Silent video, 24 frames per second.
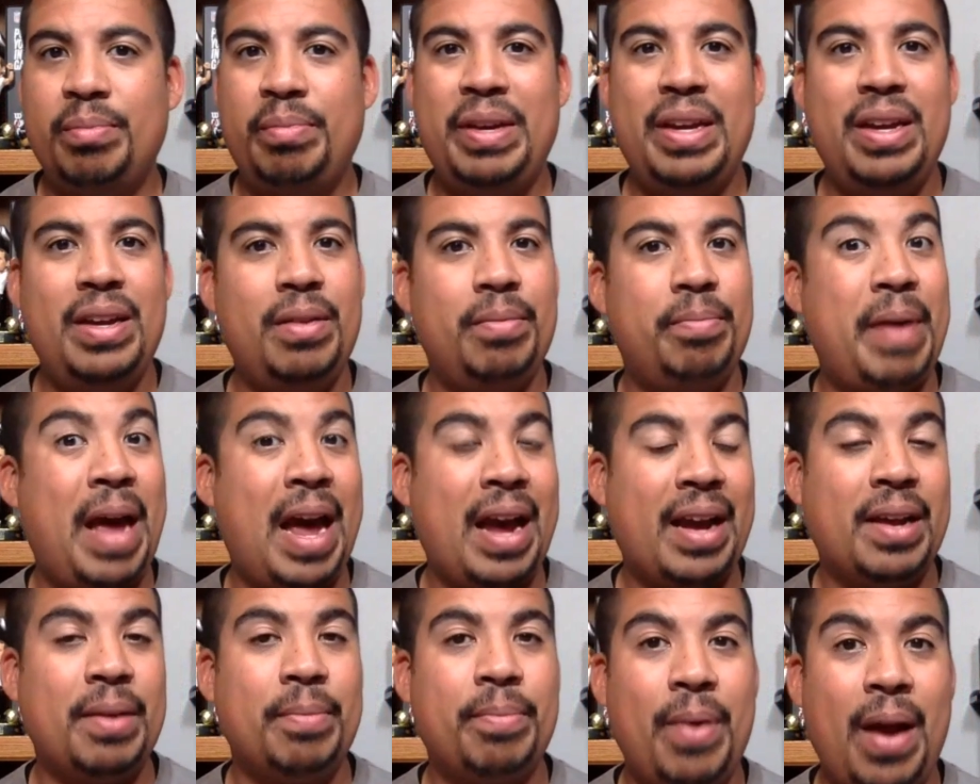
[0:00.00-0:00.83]
Pete
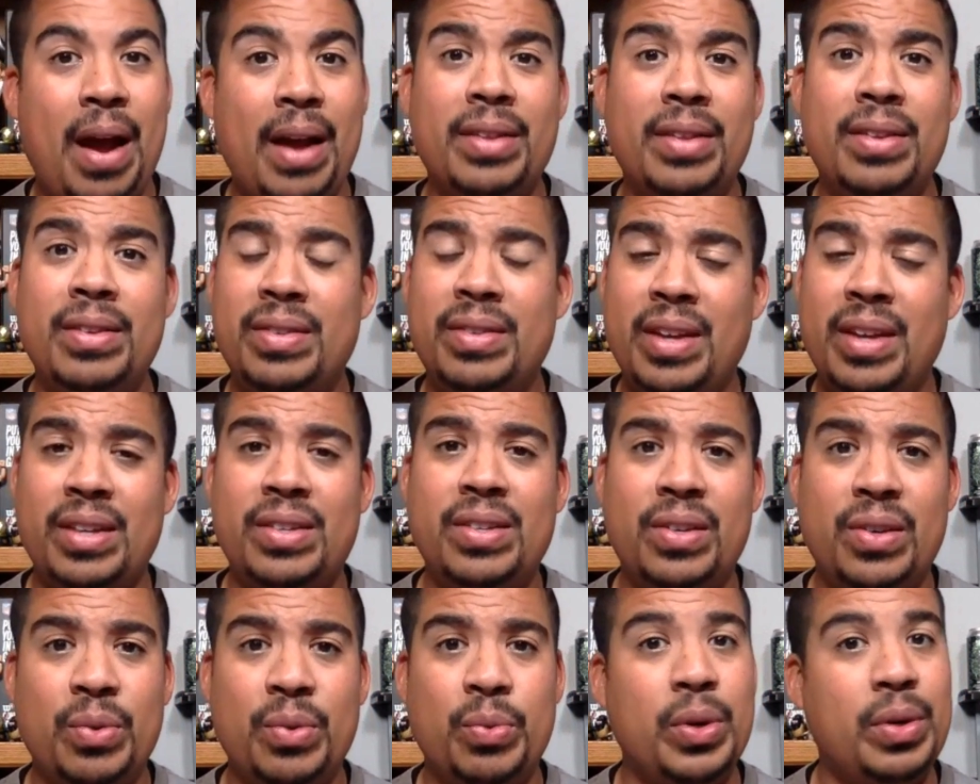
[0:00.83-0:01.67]
back at practice. That's
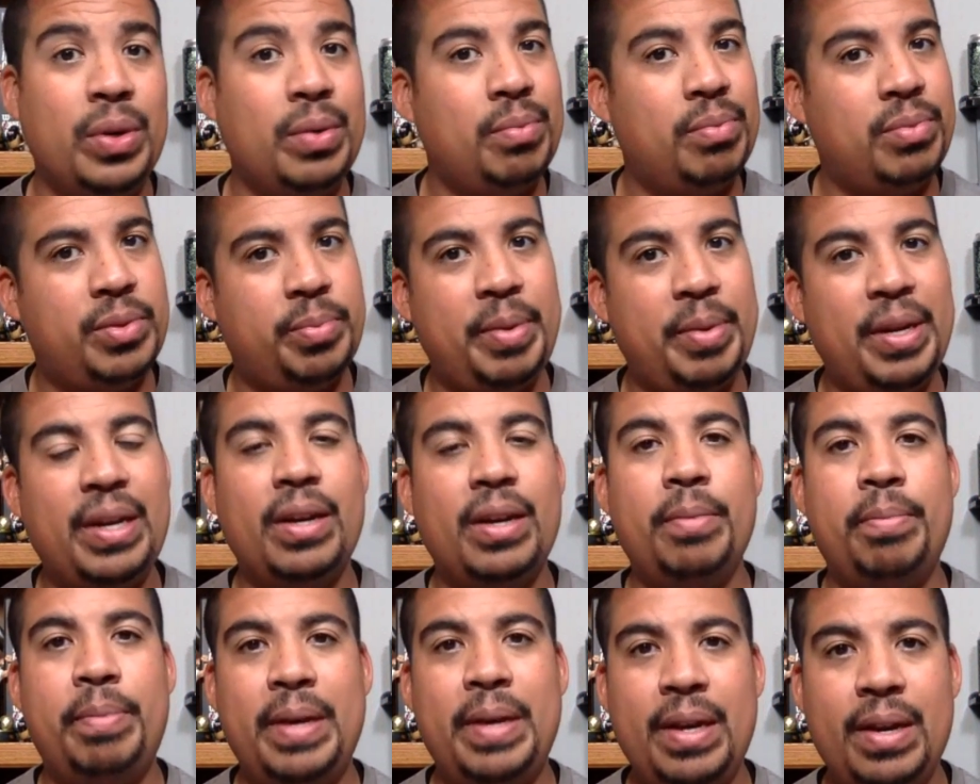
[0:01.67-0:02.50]
a good one. Speaking
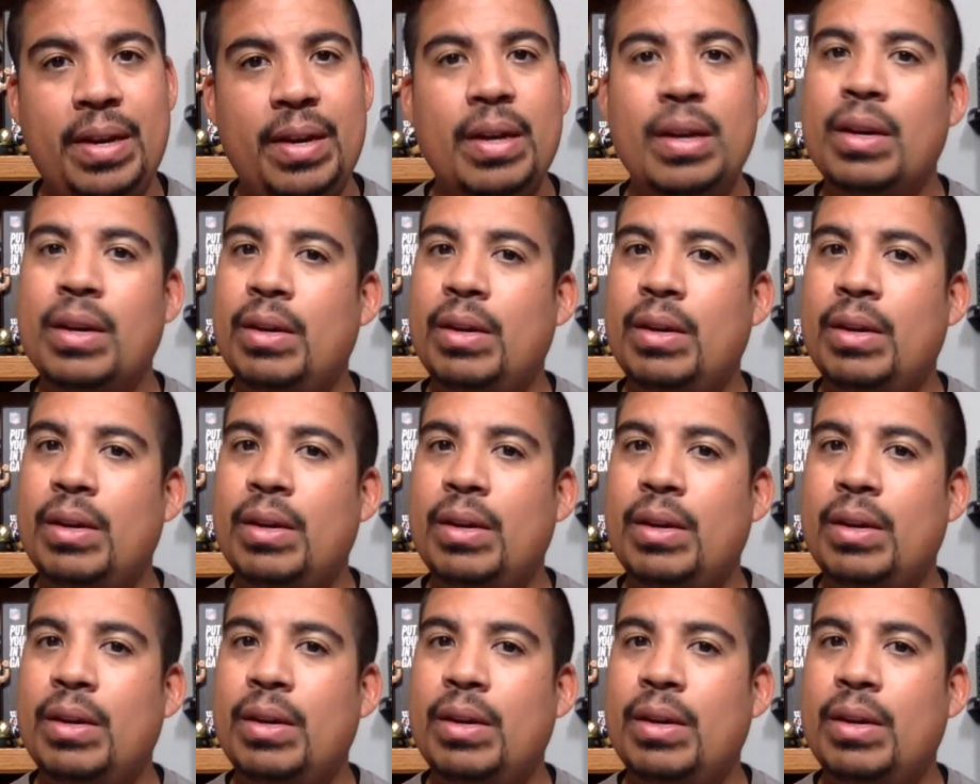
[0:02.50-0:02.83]
of Pete,